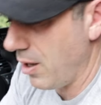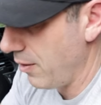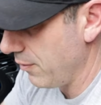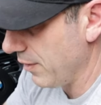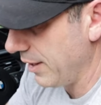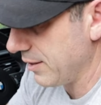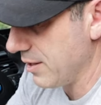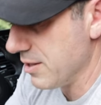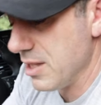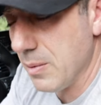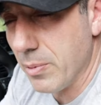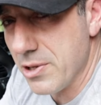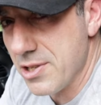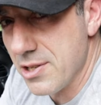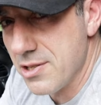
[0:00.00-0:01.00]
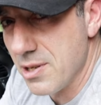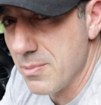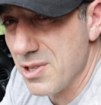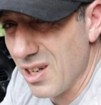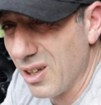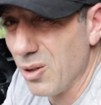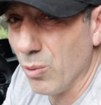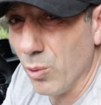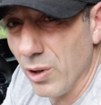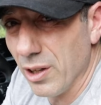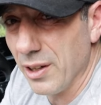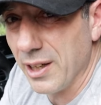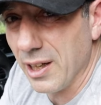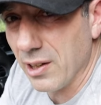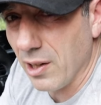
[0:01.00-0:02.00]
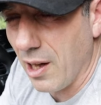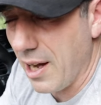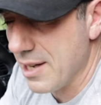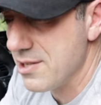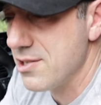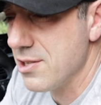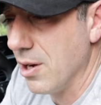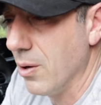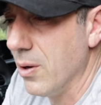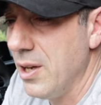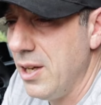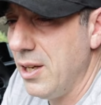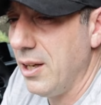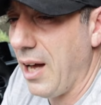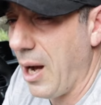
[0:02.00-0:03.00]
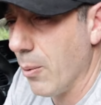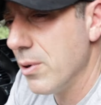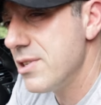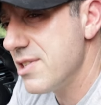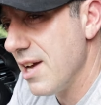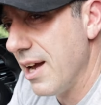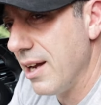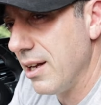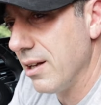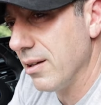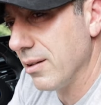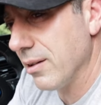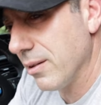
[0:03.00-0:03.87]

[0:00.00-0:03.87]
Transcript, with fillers: of like the deeper systems and could really get lost so i would say